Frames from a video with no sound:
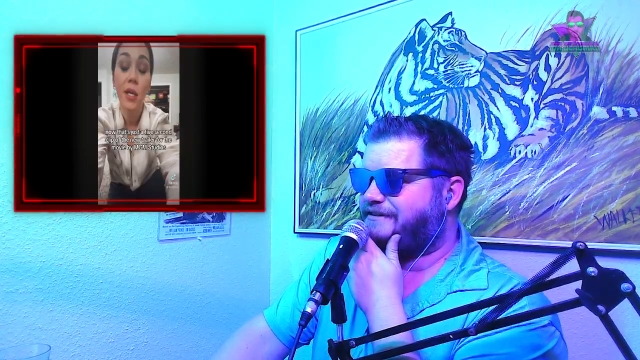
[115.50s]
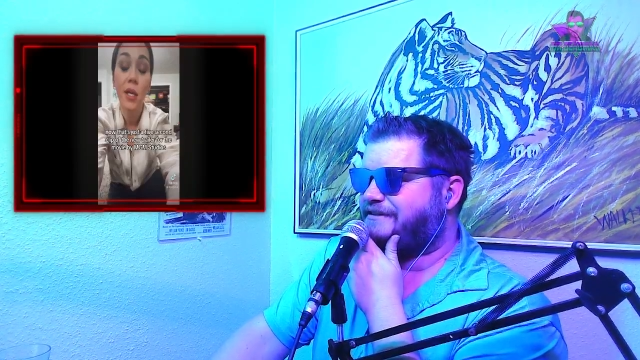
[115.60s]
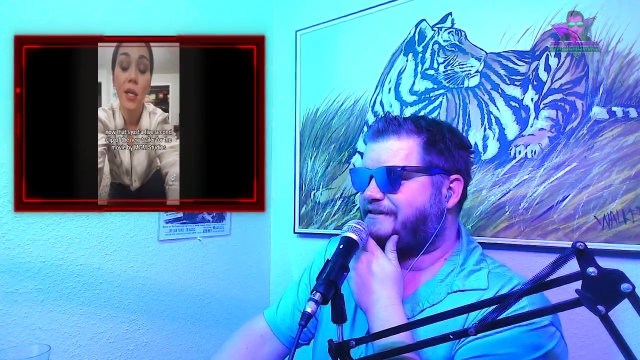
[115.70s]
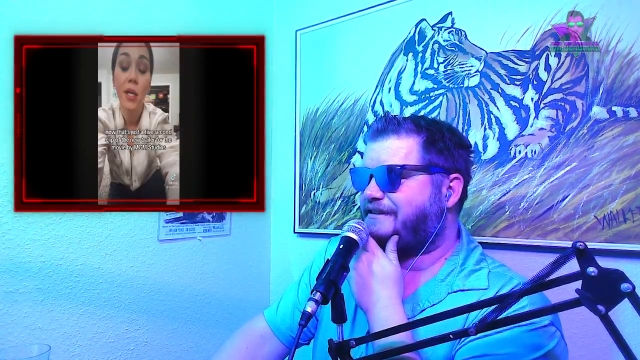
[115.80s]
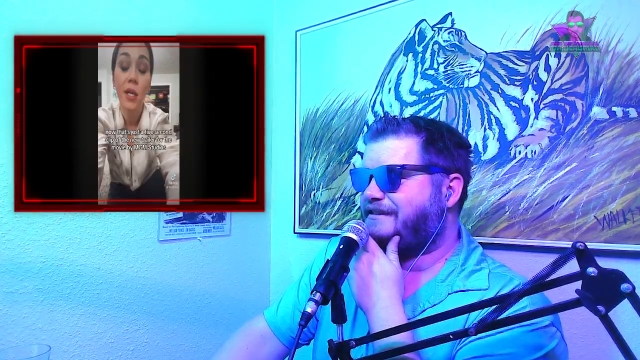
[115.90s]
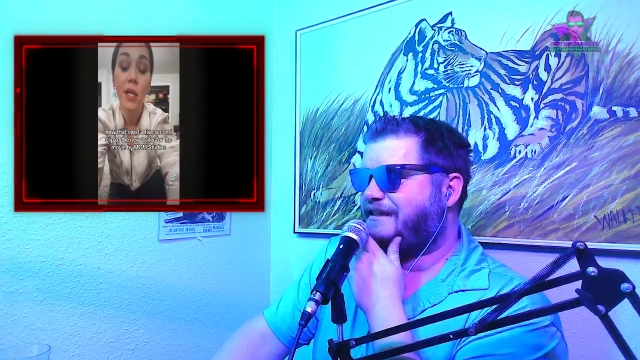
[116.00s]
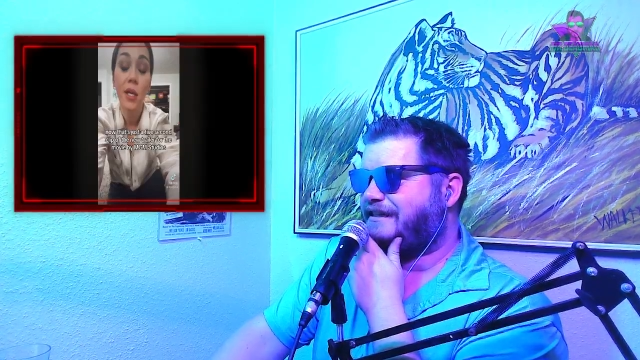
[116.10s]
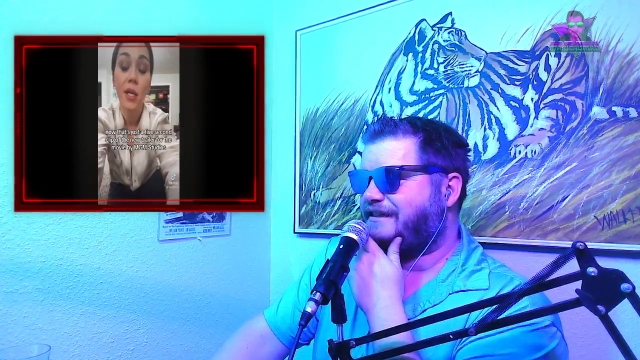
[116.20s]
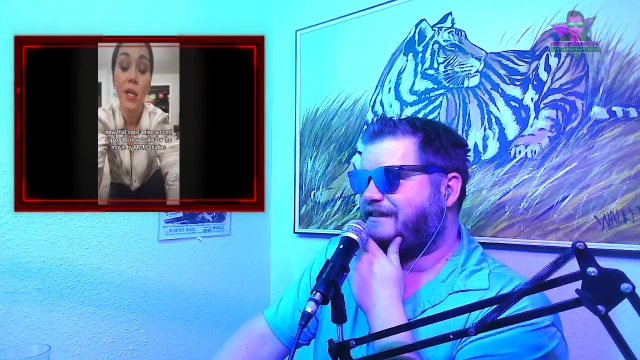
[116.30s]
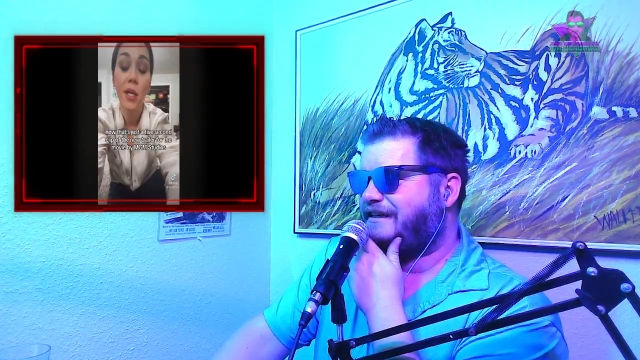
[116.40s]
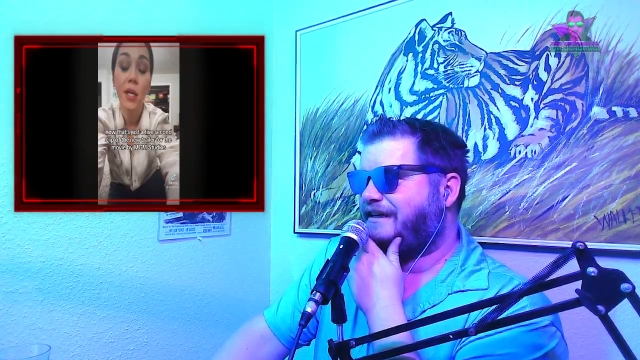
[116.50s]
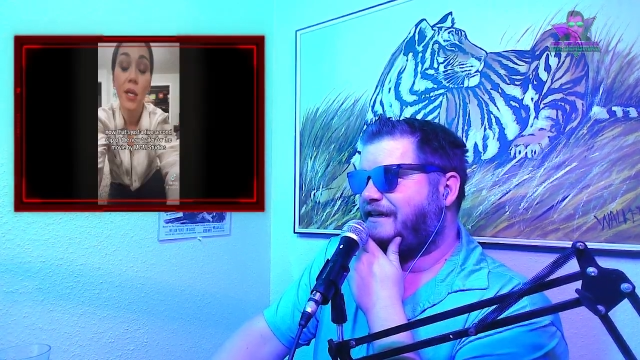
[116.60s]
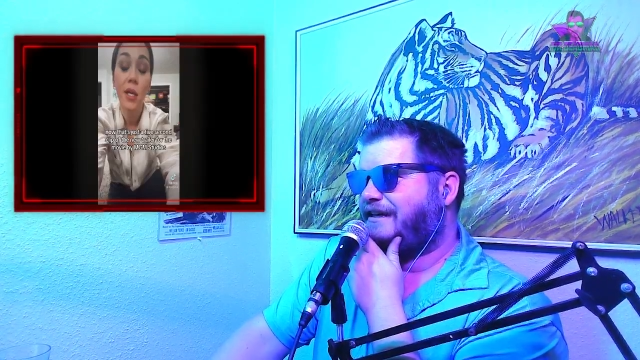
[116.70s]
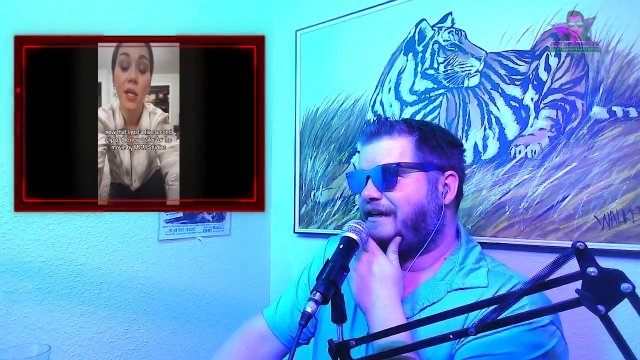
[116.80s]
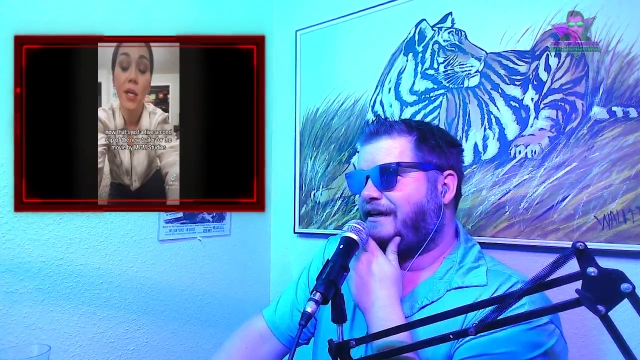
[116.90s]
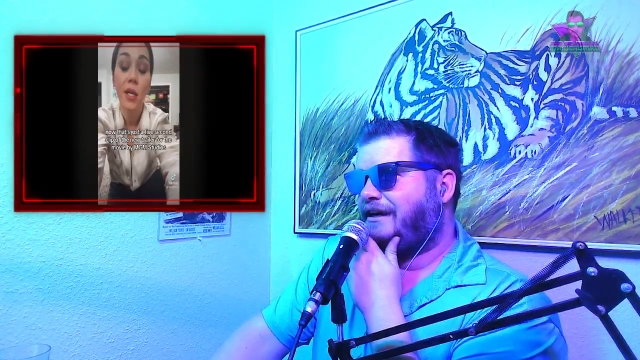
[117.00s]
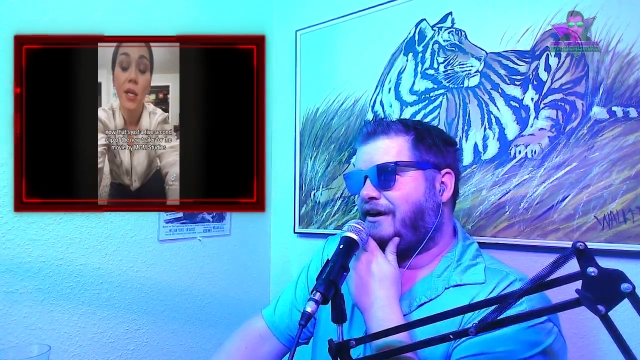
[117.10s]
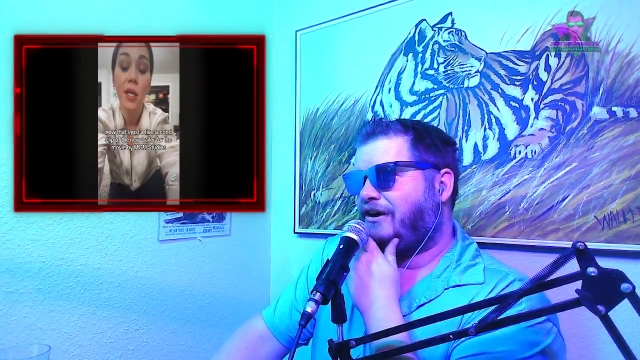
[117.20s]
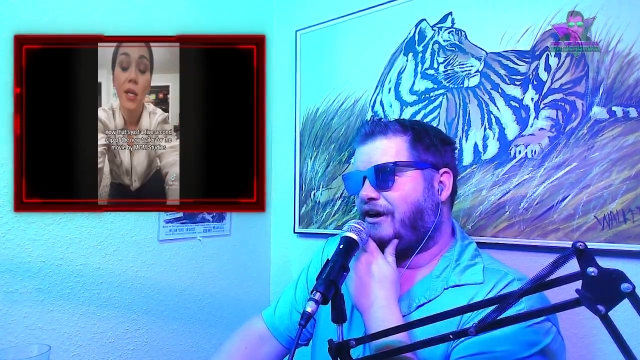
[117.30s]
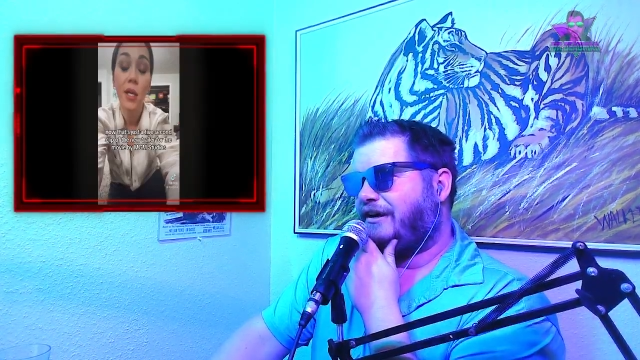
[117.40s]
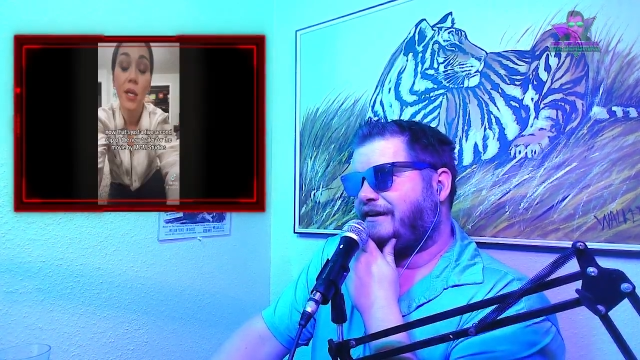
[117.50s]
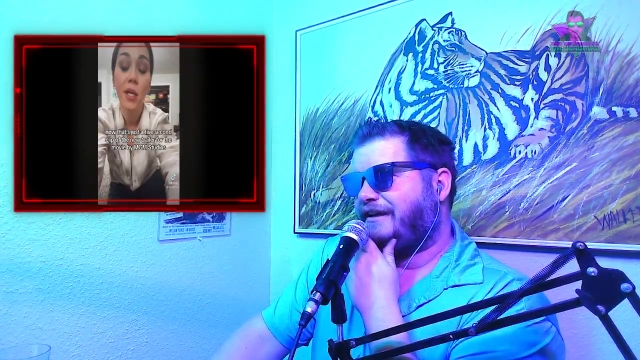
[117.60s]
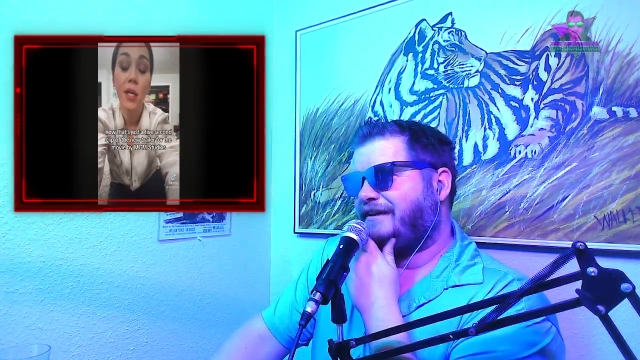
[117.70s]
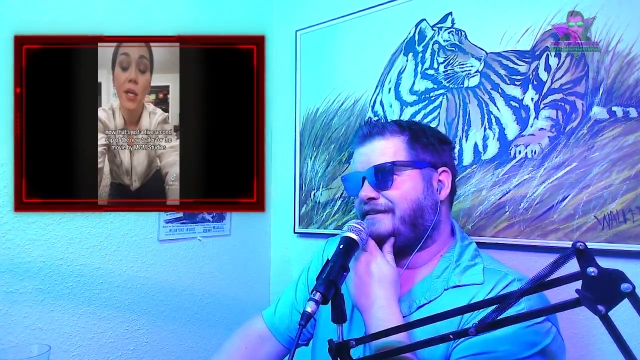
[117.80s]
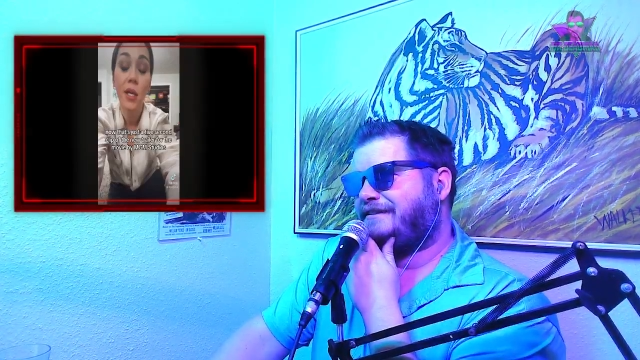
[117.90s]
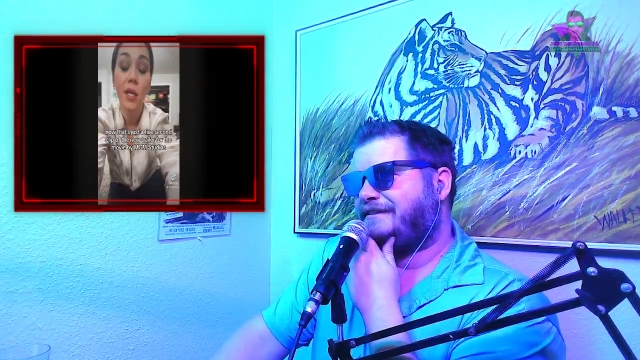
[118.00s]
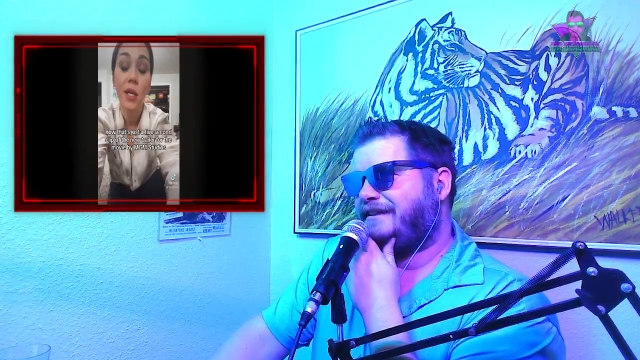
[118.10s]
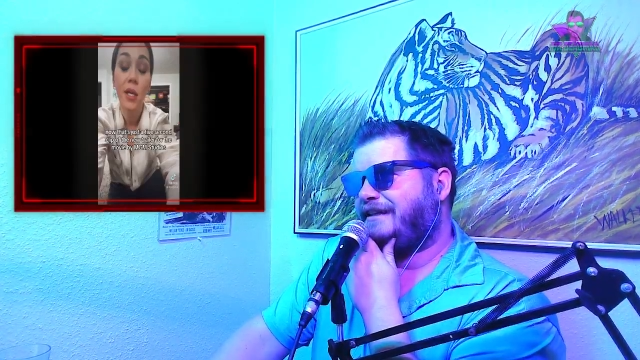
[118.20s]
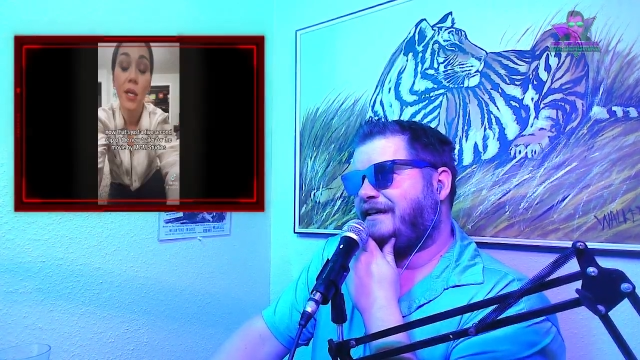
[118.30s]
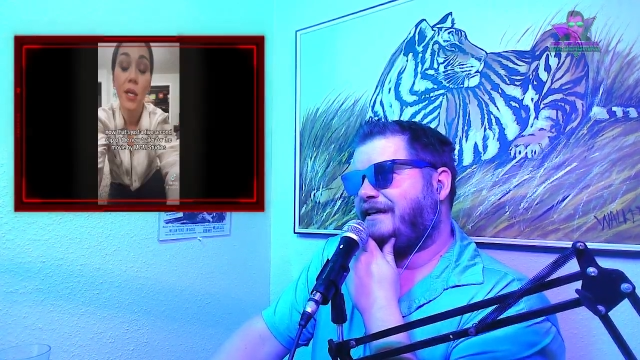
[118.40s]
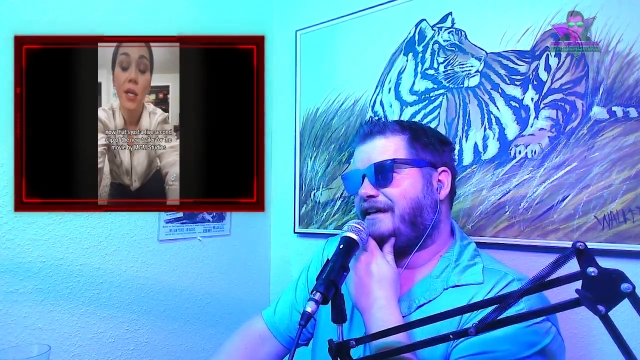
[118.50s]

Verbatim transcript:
Speaker 1: is this the, hold on. Is this the,